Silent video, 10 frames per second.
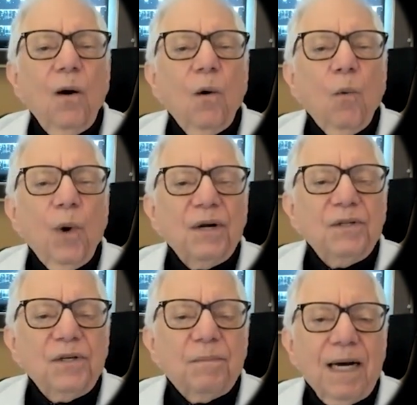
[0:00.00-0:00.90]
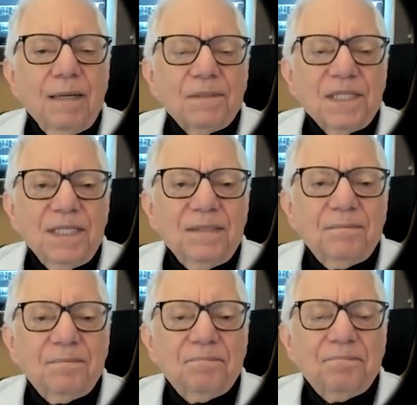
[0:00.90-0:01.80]
where do you biopsy?
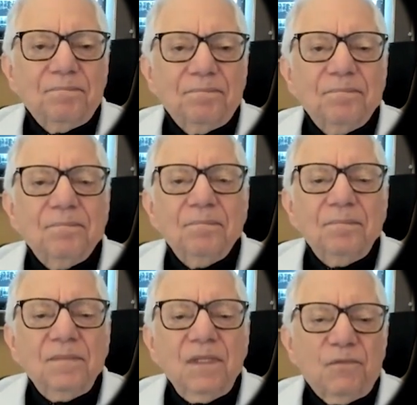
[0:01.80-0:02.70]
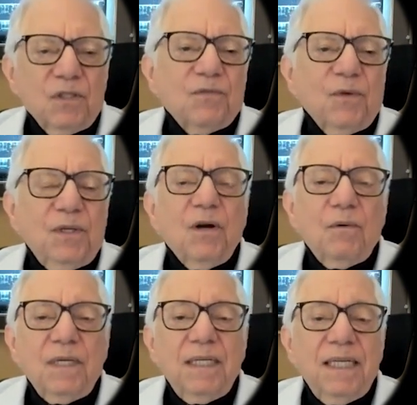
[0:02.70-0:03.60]
First of all, you
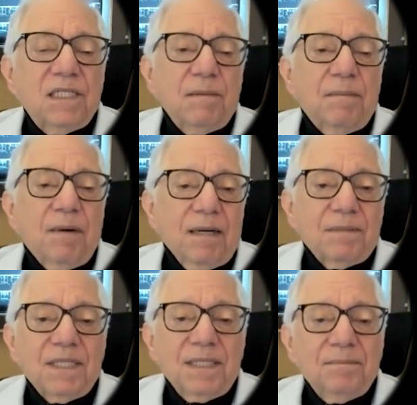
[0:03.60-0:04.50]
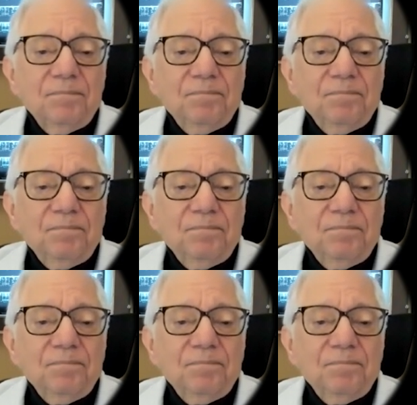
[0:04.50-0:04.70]
know it needs to be biopsied.